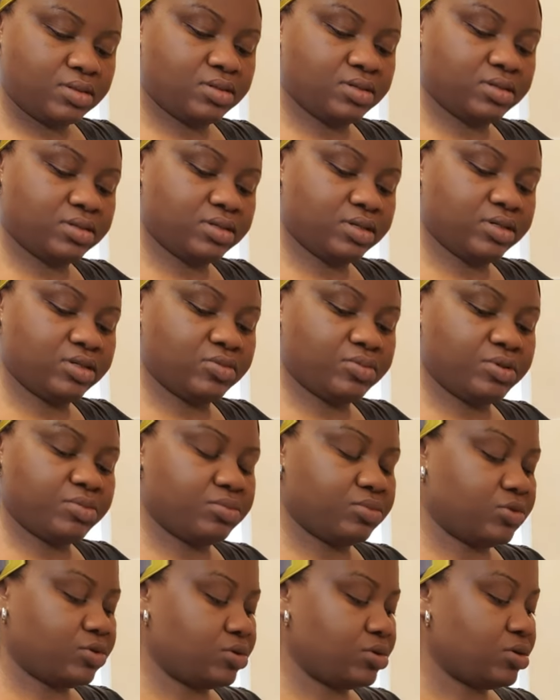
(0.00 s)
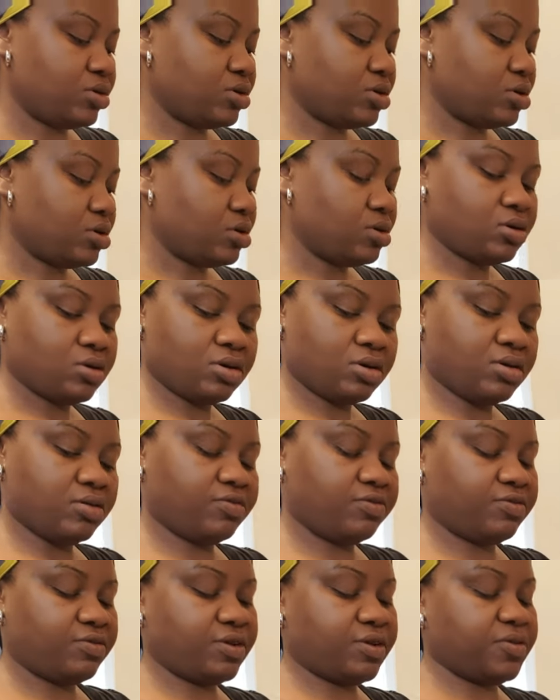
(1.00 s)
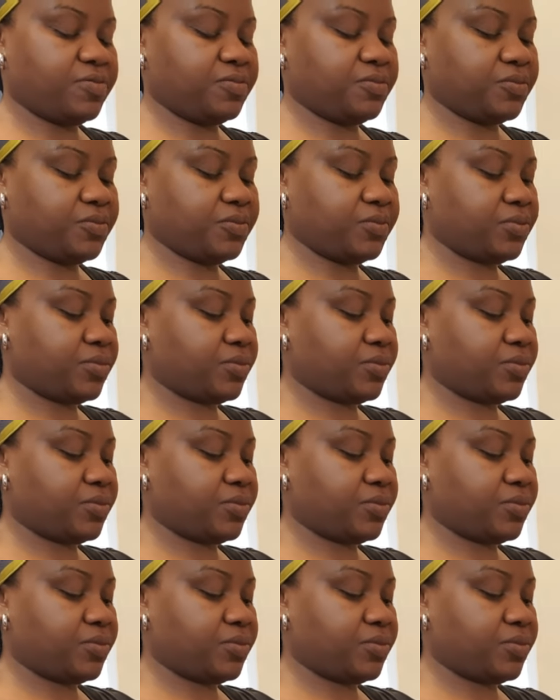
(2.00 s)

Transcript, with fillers: just a little bit more of um,